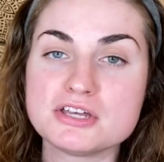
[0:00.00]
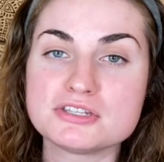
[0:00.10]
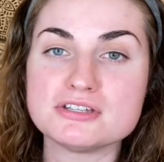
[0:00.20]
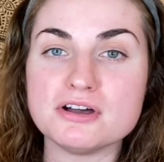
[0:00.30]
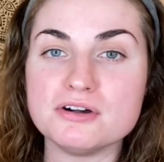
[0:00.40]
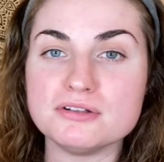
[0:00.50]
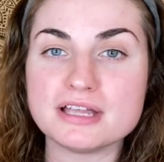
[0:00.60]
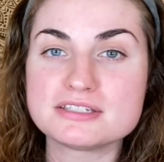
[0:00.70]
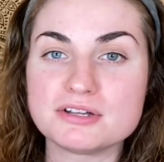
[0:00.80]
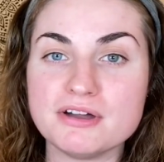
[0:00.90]
So
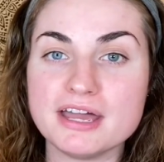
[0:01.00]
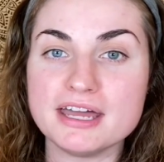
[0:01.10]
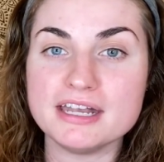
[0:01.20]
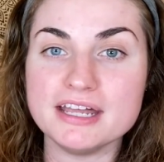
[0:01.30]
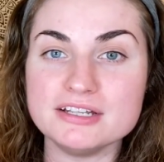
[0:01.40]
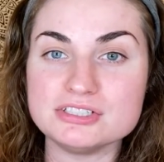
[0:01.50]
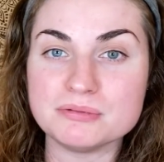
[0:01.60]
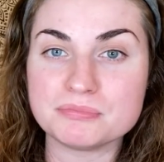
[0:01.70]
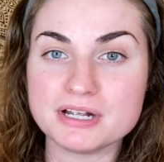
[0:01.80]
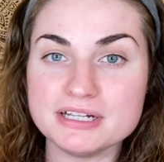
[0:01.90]
let's go ahead and
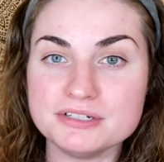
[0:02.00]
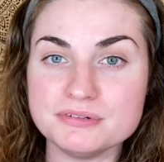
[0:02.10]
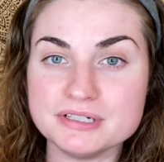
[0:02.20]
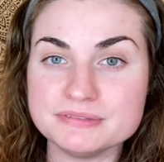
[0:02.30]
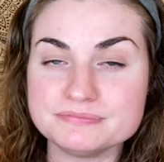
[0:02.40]
jump right into it.